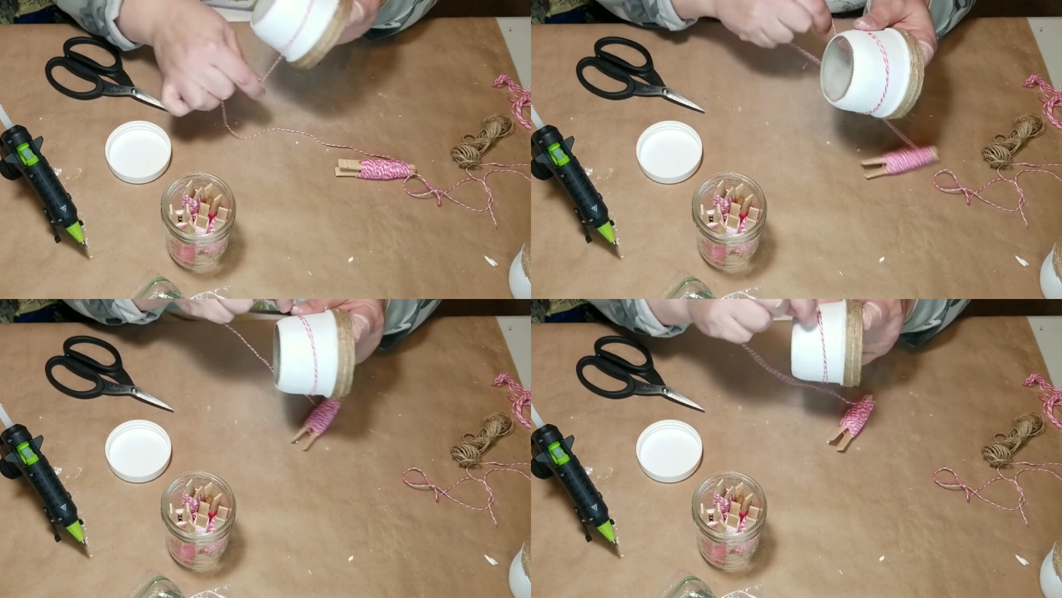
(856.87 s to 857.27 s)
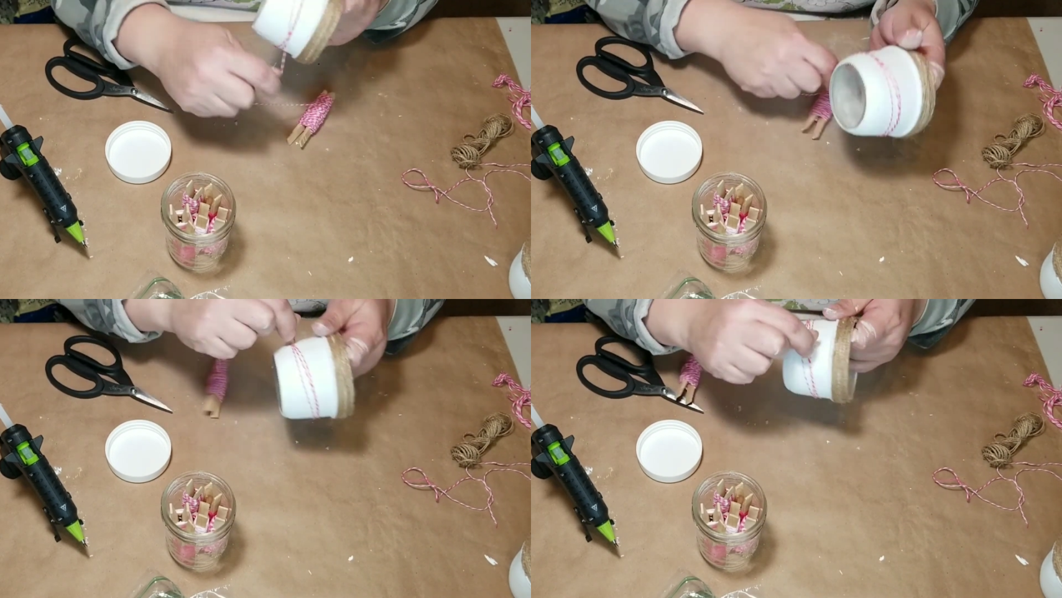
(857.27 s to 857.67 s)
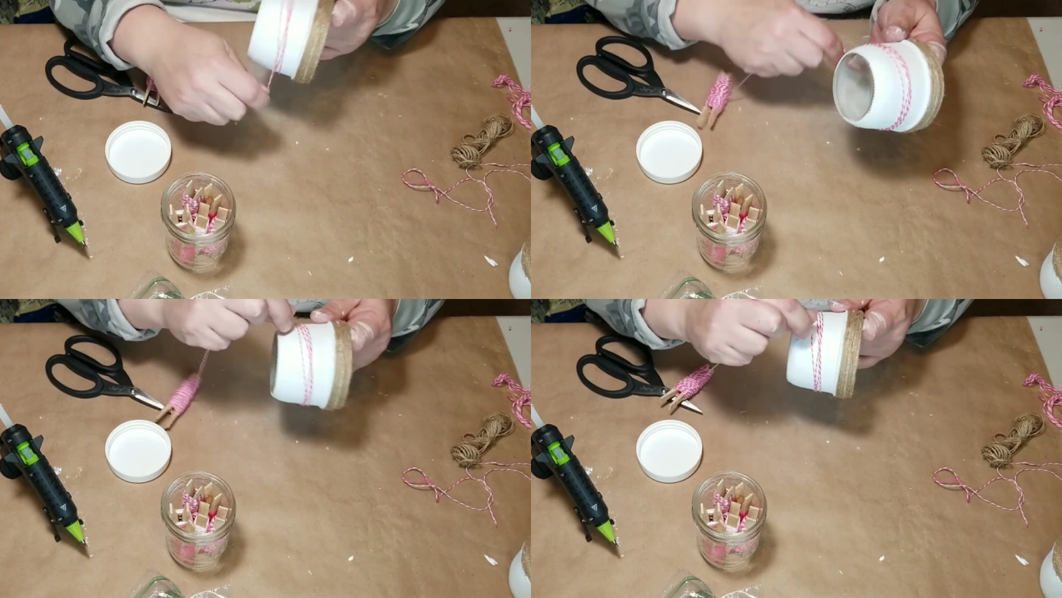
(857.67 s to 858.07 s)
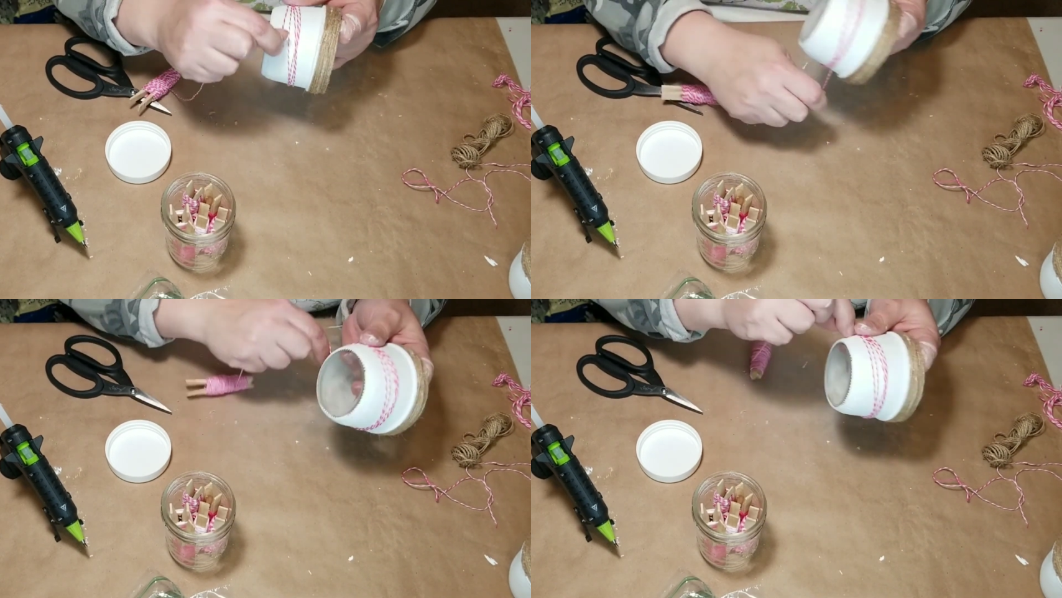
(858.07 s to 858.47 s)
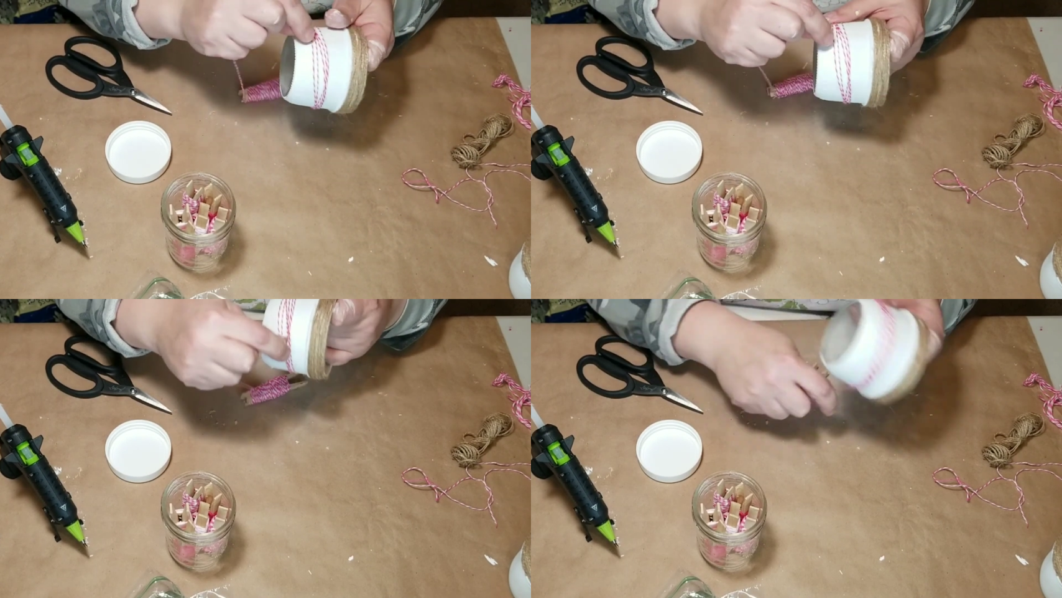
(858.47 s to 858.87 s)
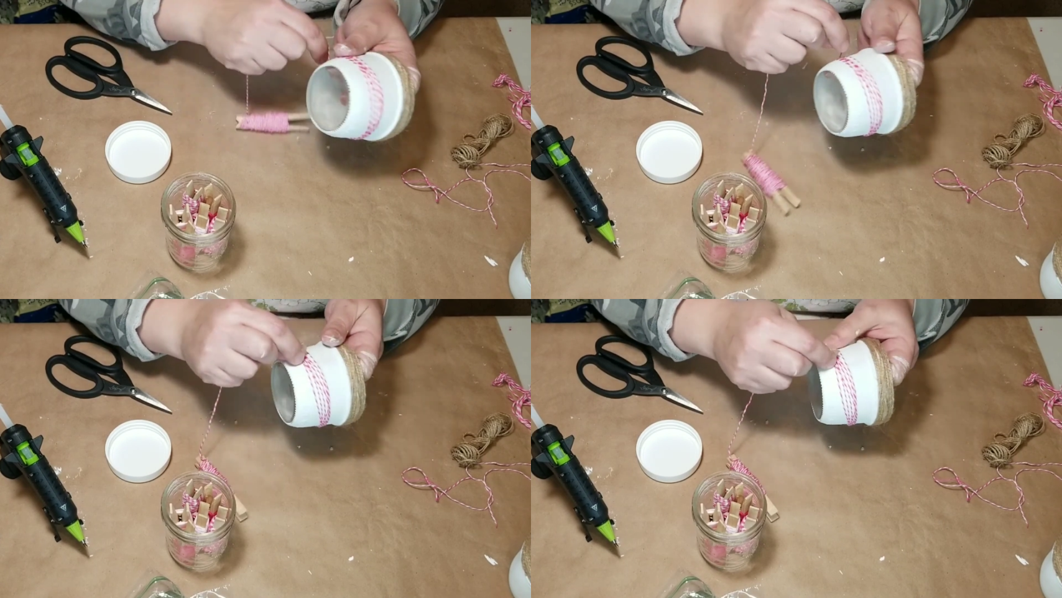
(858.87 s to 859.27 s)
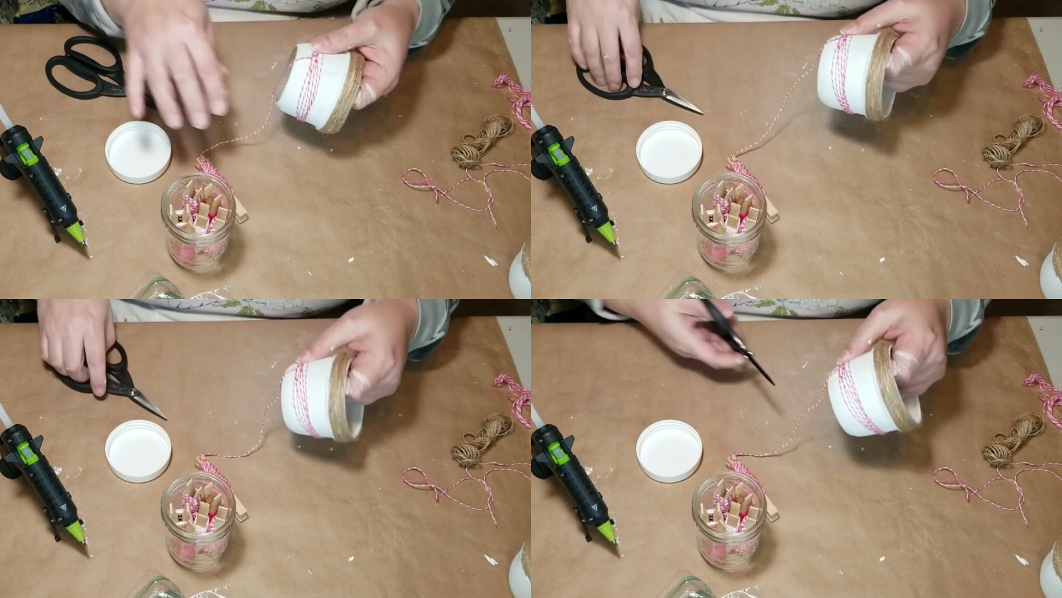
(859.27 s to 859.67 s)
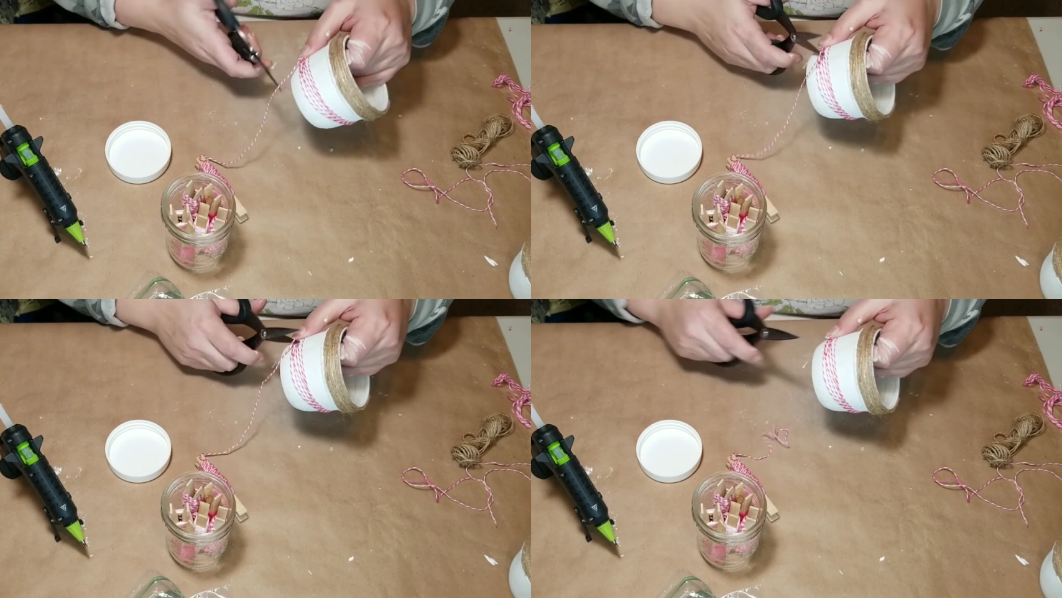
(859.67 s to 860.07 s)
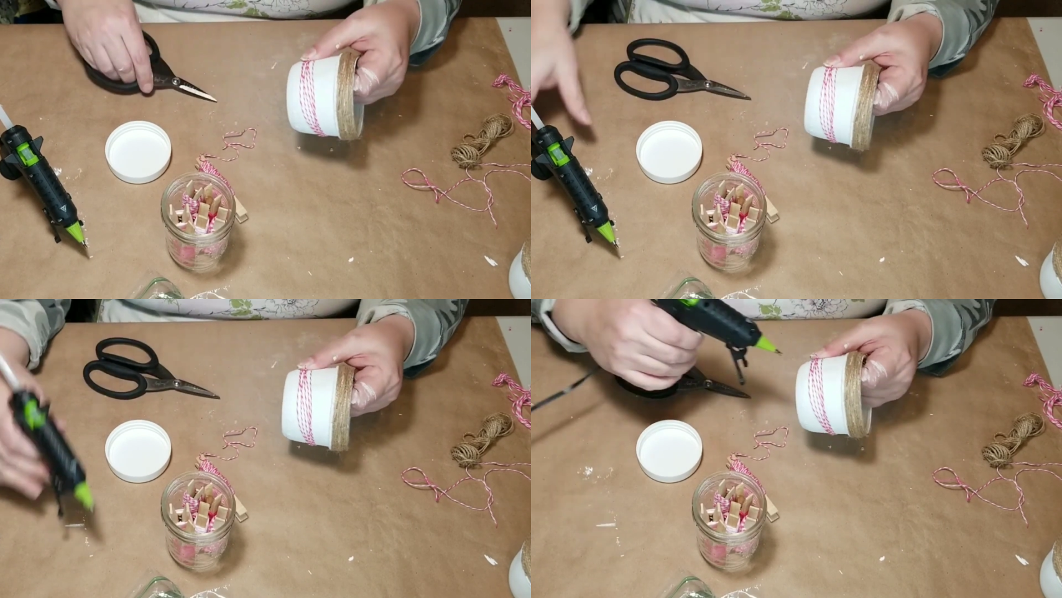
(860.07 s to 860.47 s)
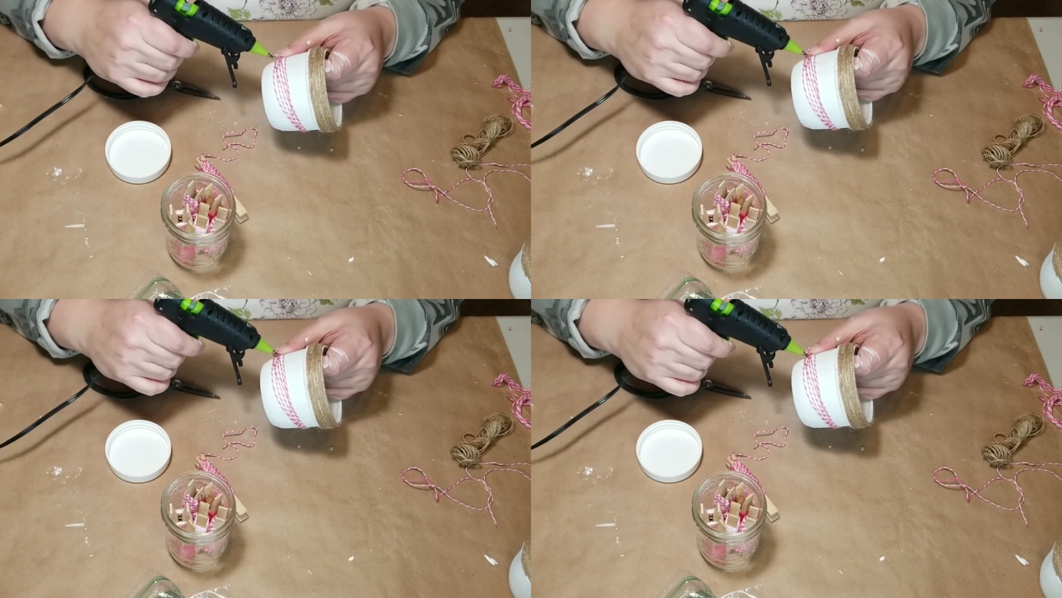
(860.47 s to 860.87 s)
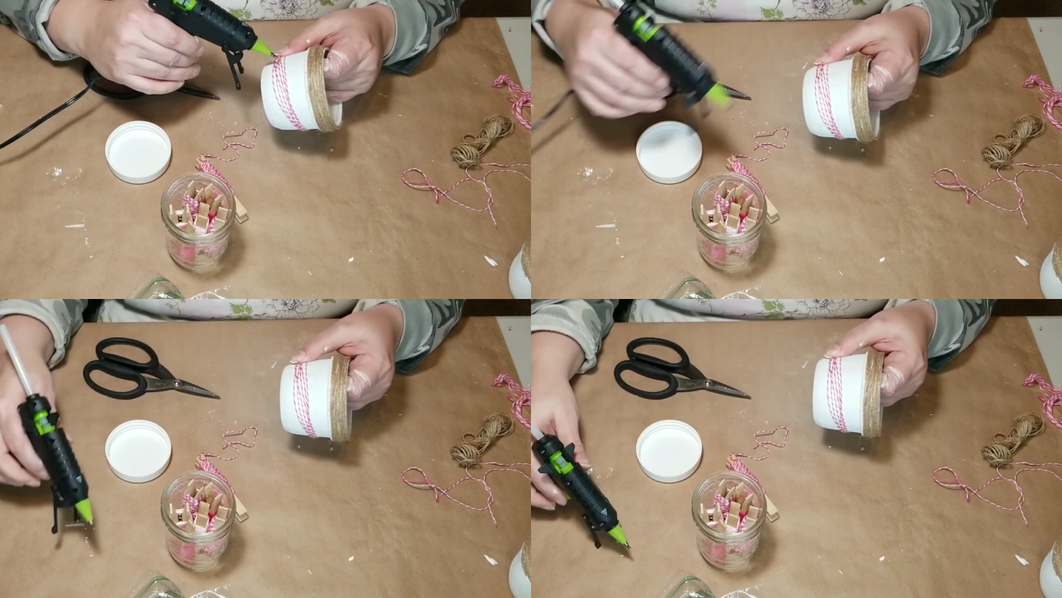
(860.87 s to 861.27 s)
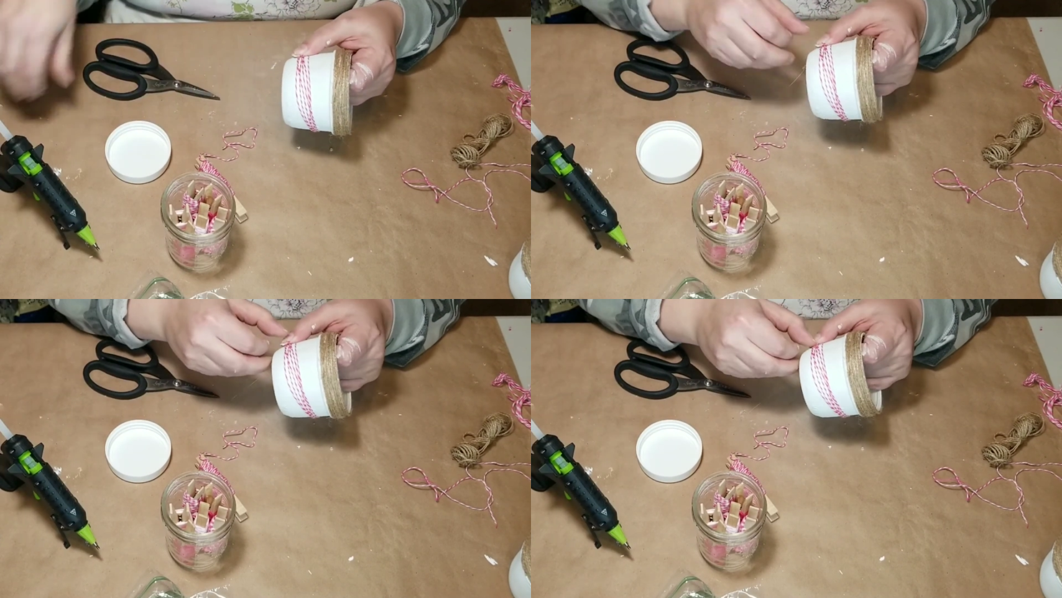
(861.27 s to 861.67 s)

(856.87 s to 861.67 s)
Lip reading: (no speaker visible)